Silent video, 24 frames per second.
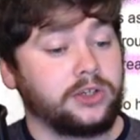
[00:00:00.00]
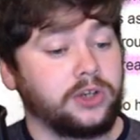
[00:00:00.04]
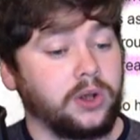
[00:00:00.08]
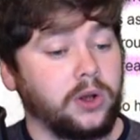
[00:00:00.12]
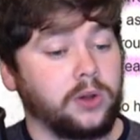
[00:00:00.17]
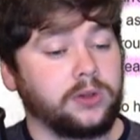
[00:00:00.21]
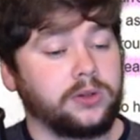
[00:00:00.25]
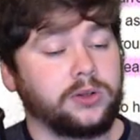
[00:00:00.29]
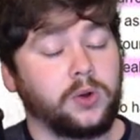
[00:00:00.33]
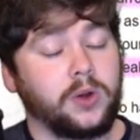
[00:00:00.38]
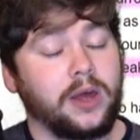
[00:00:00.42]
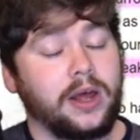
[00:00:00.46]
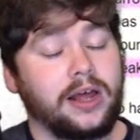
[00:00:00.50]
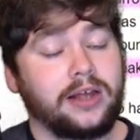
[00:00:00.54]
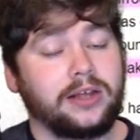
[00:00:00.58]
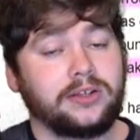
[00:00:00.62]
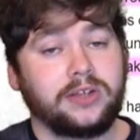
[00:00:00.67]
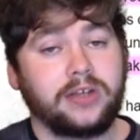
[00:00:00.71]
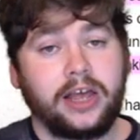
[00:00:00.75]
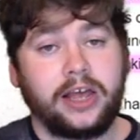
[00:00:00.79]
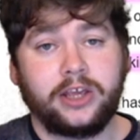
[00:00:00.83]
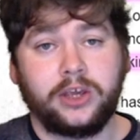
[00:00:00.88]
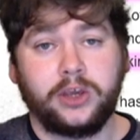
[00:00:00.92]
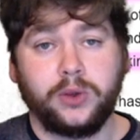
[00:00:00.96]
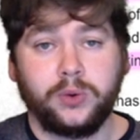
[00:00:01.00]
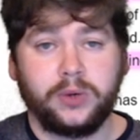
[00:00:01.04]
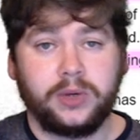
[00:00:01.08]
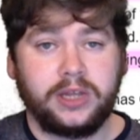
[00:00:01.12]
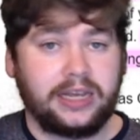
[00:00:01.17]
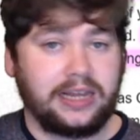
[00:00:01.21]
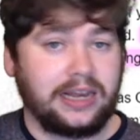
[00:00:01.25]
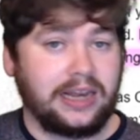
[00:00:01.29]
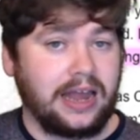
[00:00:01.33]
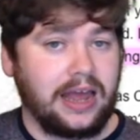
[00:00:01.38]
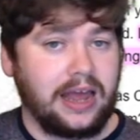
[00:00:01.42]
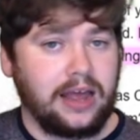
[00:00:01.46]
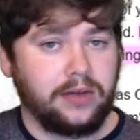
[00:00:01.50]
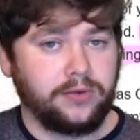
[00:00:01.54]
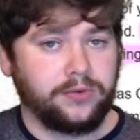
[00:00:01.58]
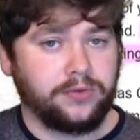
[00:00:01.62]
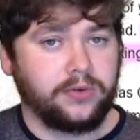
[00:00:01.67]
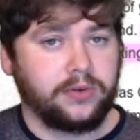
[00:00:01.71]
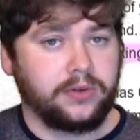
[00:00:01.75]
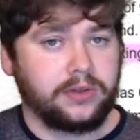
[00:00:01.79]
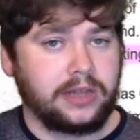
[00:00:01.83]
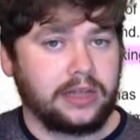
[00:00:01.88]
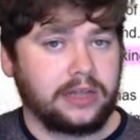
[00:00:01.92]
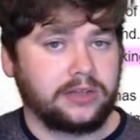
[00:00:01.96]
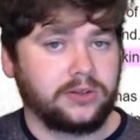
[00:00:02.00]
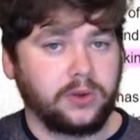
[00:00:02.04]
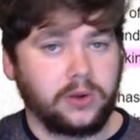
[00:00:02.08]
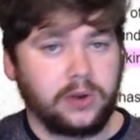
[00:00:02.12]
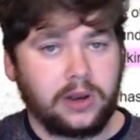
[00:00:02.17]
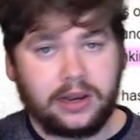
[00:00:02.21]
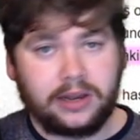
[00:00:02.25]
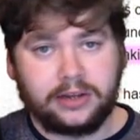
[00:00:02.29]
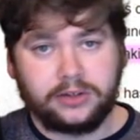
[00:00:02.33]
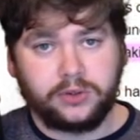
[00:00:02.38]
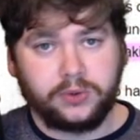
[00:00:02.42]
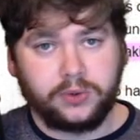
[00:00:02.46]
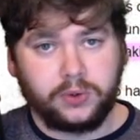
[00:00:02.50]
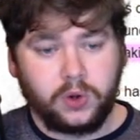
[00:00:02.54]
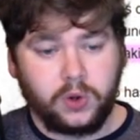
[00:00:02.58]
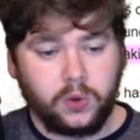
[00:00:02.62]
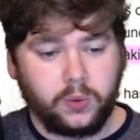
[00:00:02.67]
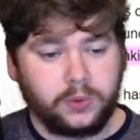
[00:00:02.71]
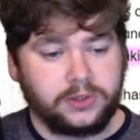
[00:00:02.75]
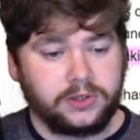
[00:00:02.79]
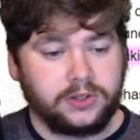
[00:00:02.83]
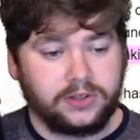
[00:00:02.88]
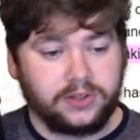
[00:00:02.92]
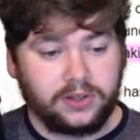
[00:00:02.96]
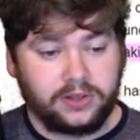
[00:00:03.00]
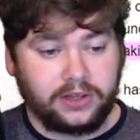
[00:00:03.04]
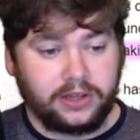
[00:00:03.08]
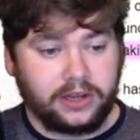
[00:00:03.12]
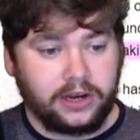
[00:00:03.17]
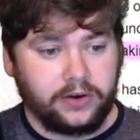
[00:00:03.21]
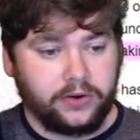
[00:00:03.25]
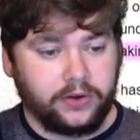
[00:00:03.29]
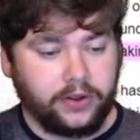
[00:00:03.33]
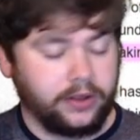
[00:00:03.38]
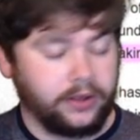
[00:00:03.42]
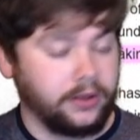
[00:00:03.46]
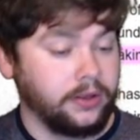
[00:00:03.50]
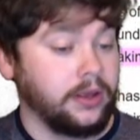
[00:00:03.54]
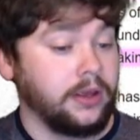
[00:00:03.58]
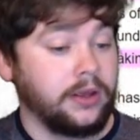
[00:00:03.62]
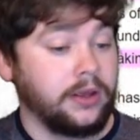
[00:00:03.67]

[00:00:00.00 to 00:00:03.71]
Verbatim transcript: She also has a unique laugh that's going to let you know when she's in the area.